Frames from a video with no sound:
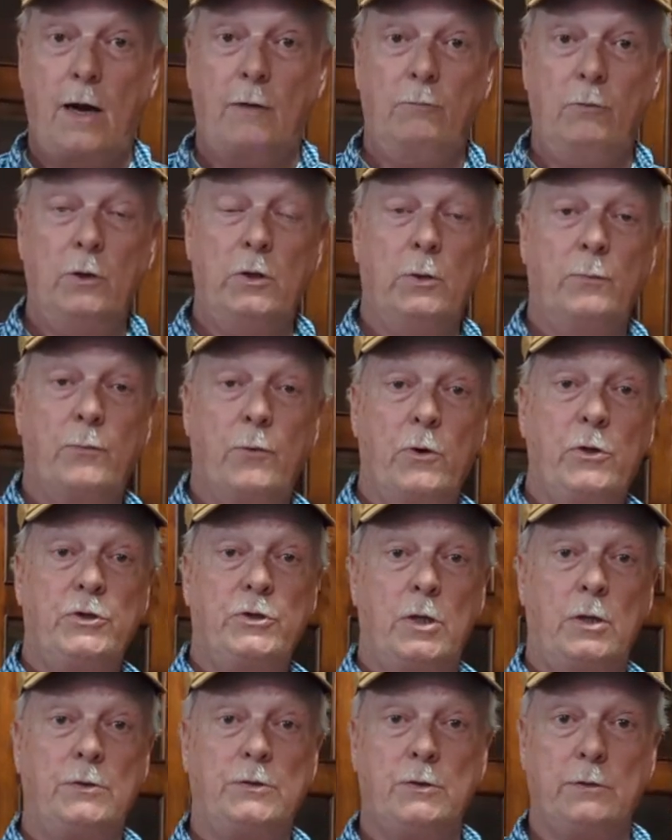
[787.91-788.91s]
I really
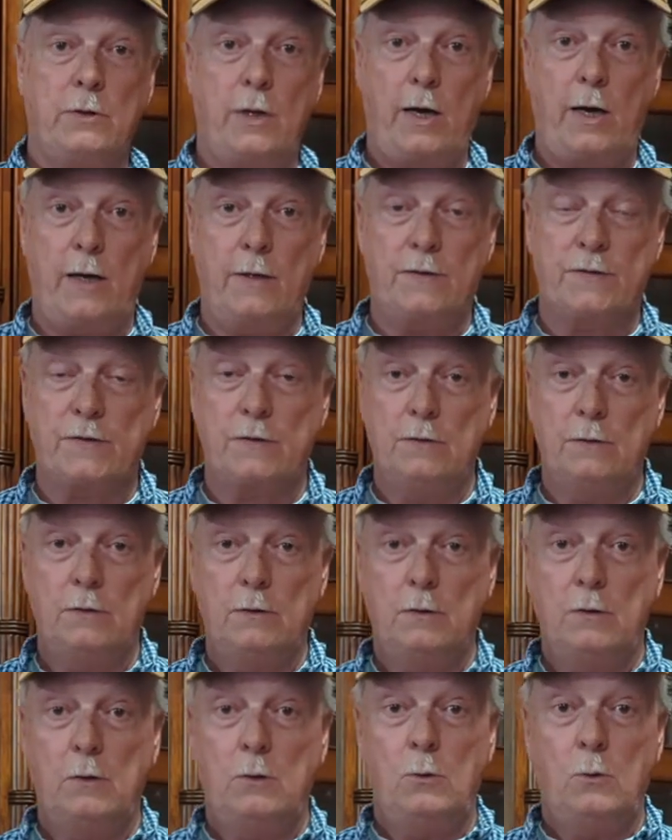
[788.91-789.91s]
appreciate you guys
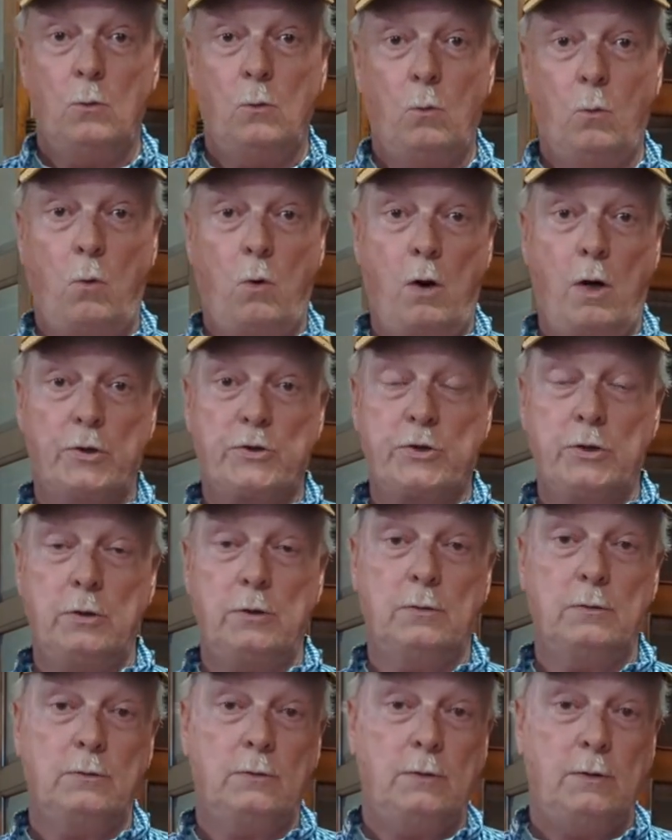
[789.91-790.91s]

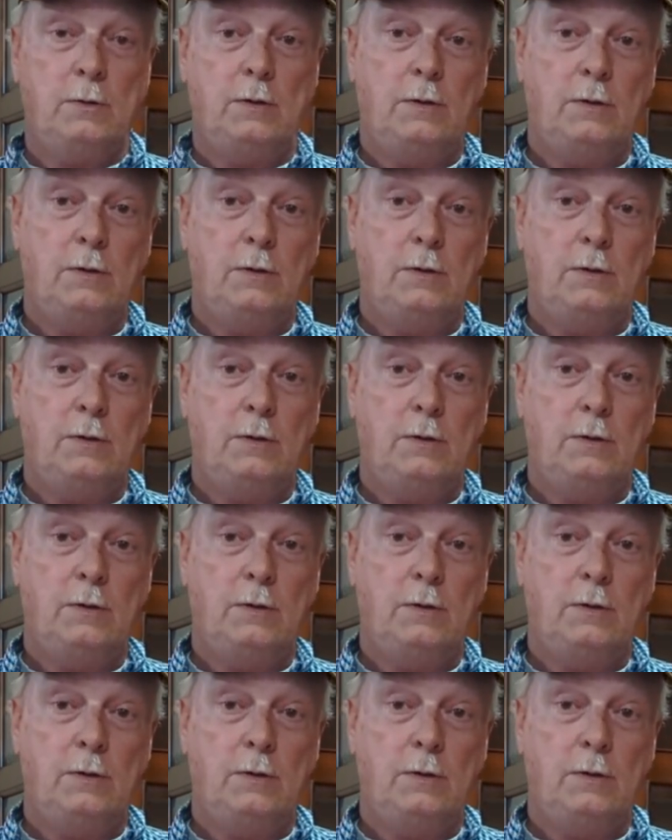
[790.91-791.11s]
watching.